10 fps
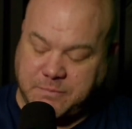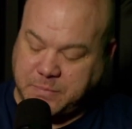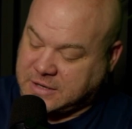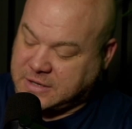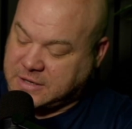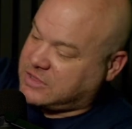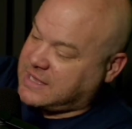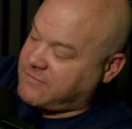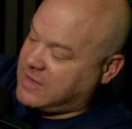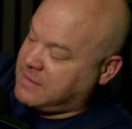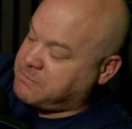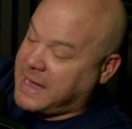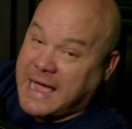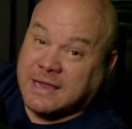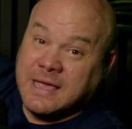Because if you think of
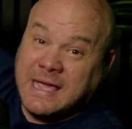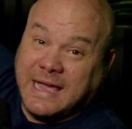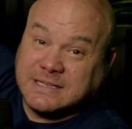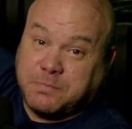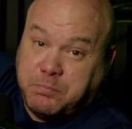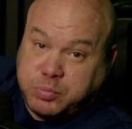impact, it's